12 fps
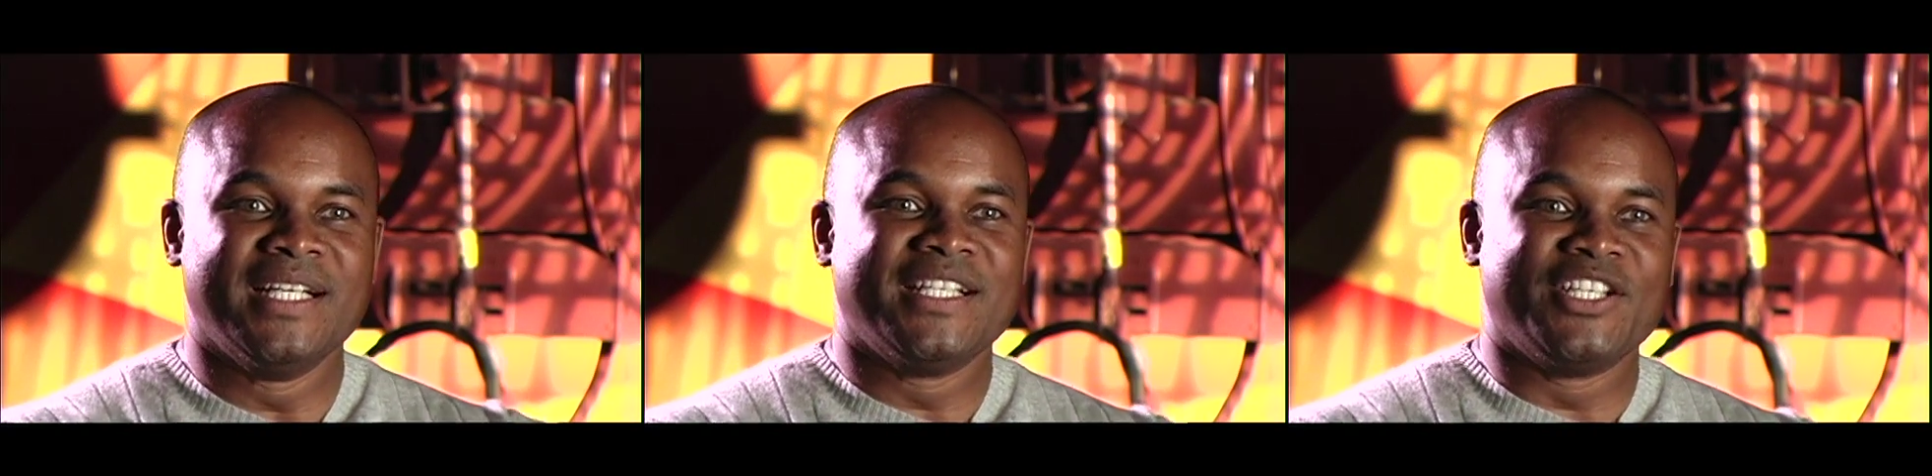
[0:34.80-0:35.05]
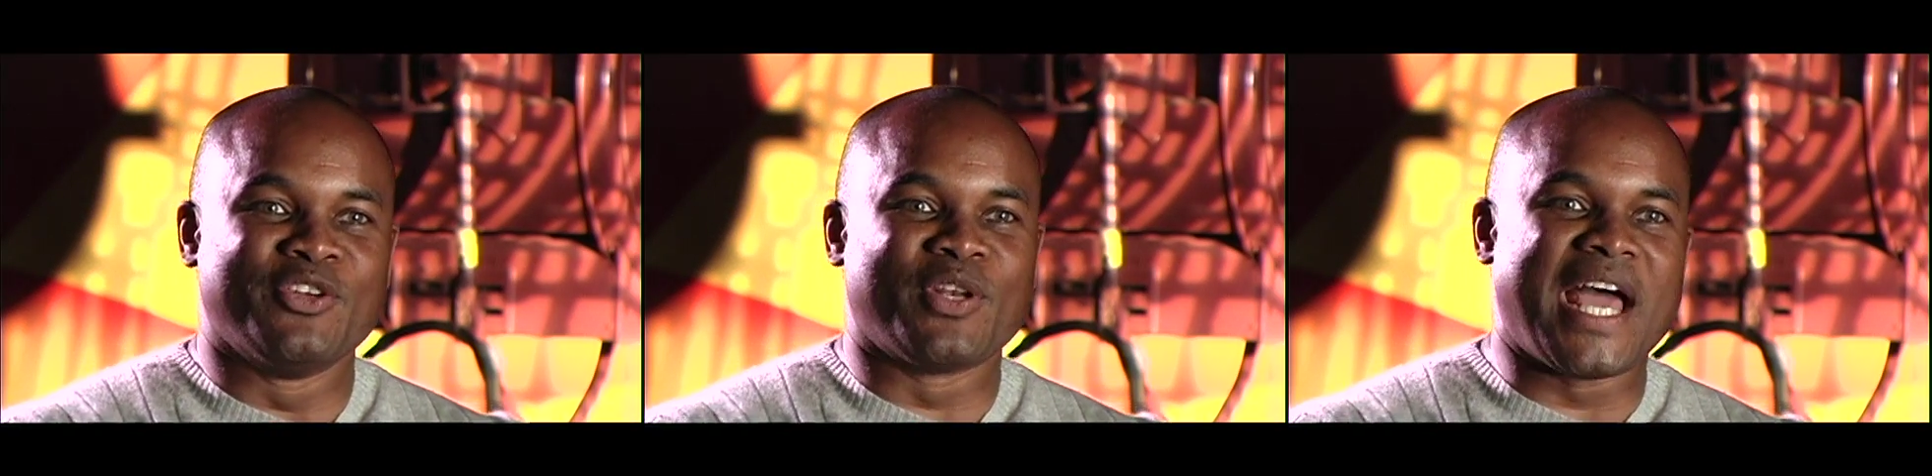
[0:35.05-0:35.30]

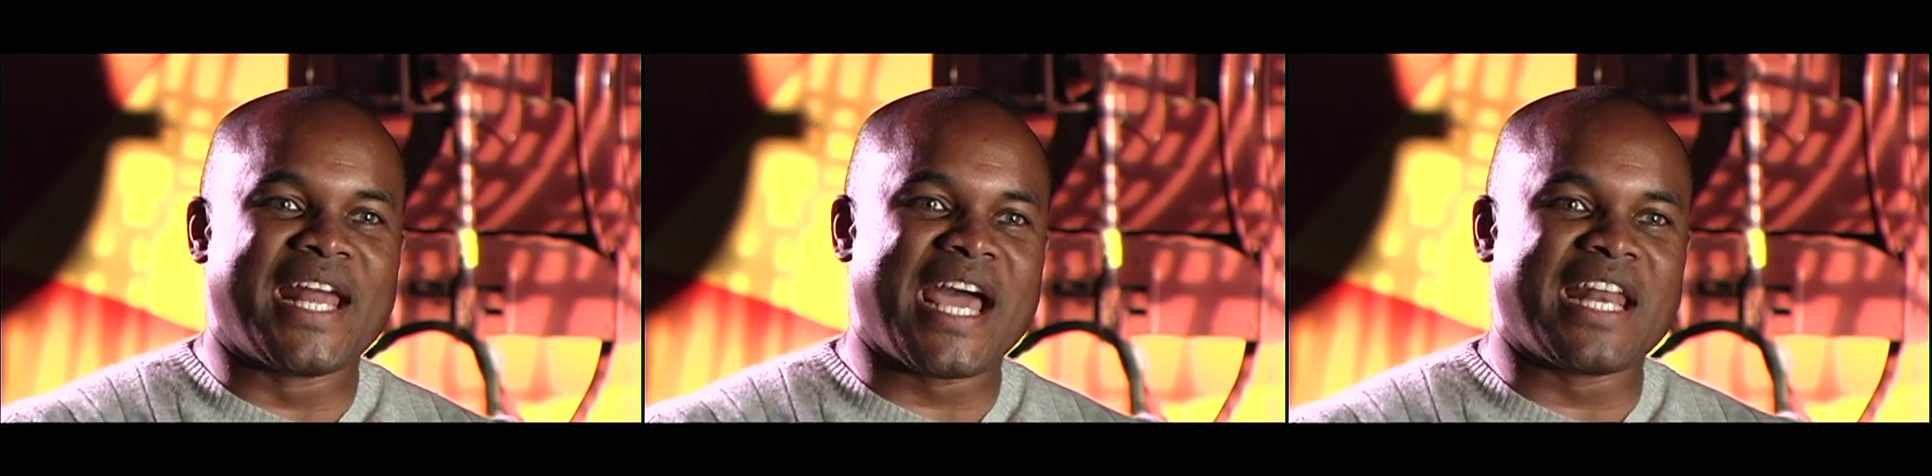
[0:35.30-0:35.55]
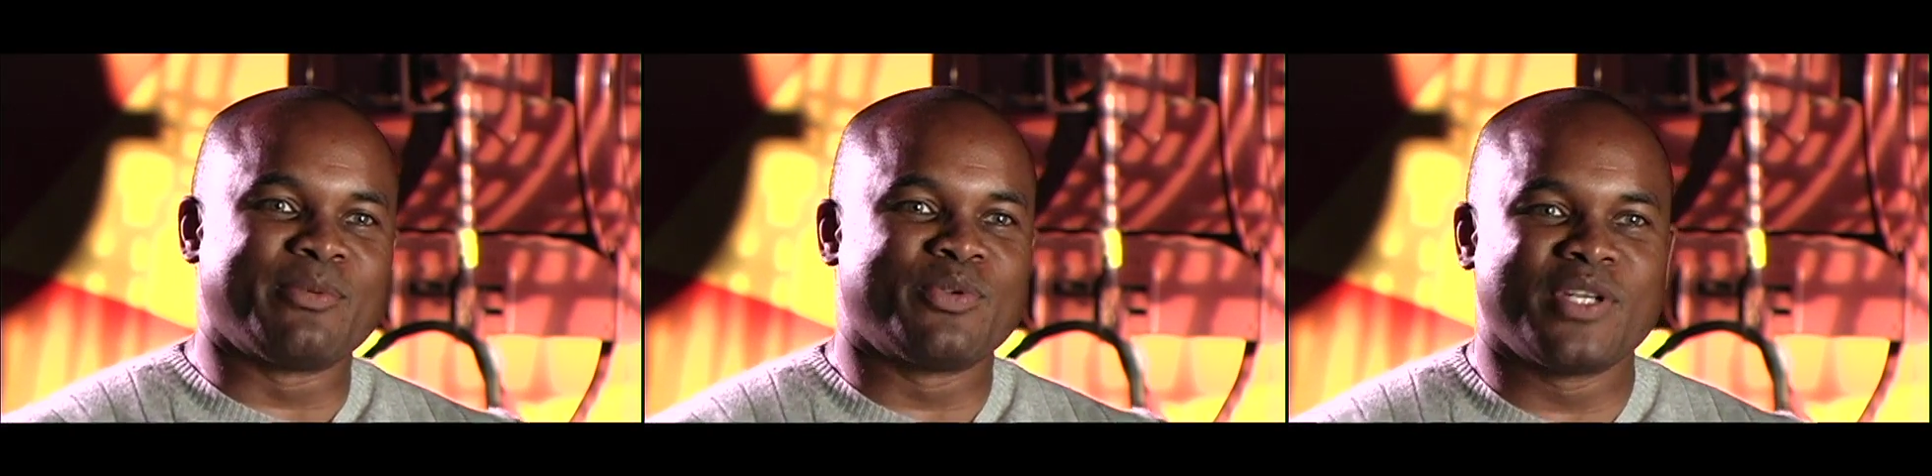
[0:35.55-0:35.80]
you know, line
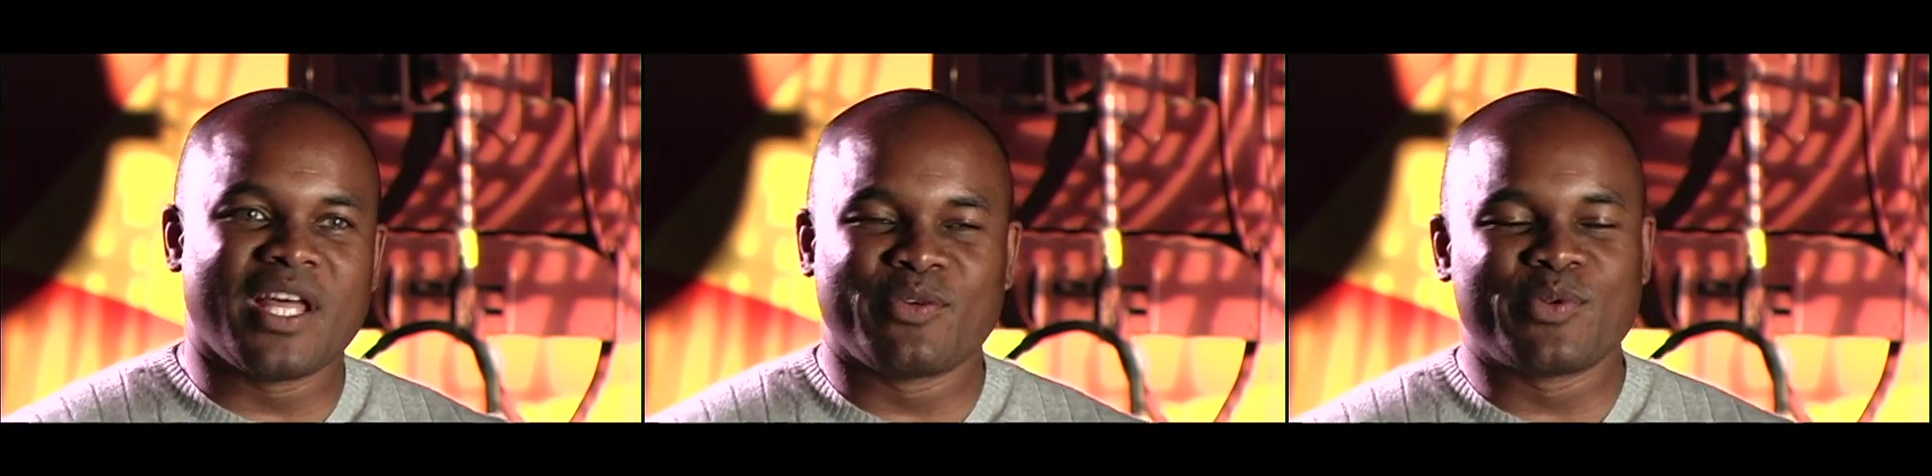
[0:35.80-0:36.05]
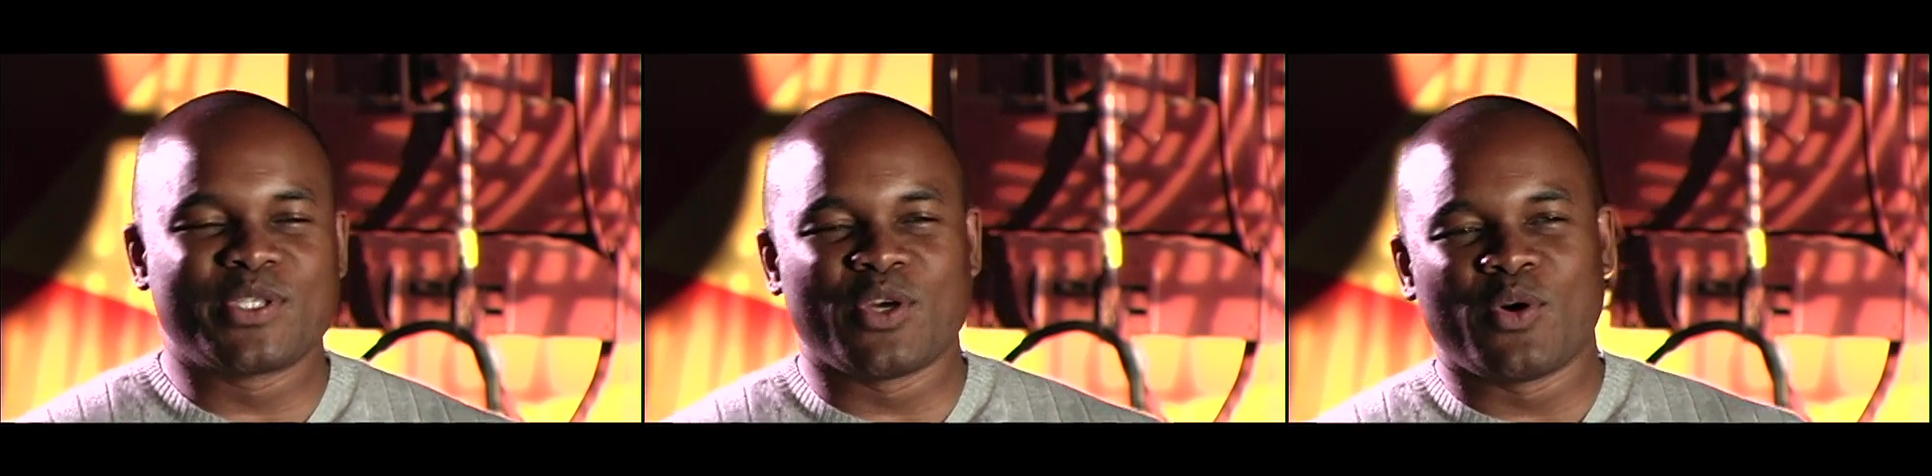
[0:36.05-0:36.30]
item to
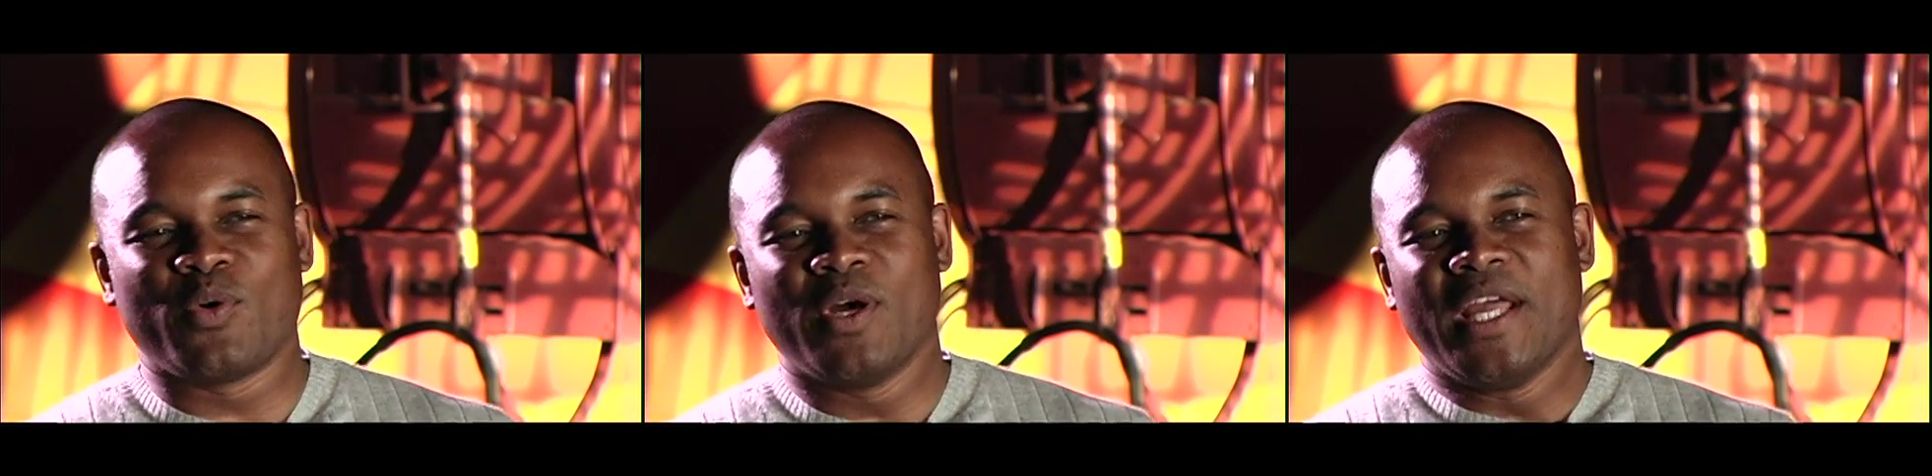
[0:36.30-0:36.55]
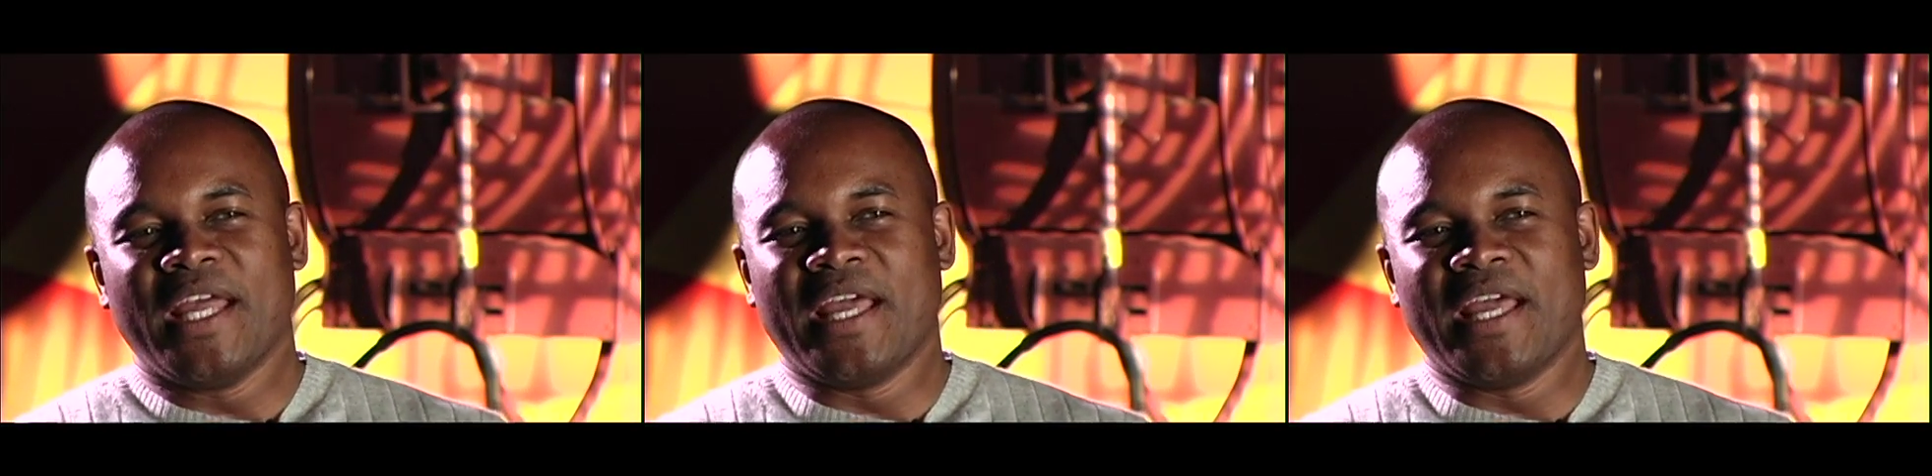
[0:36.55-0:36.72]
another. So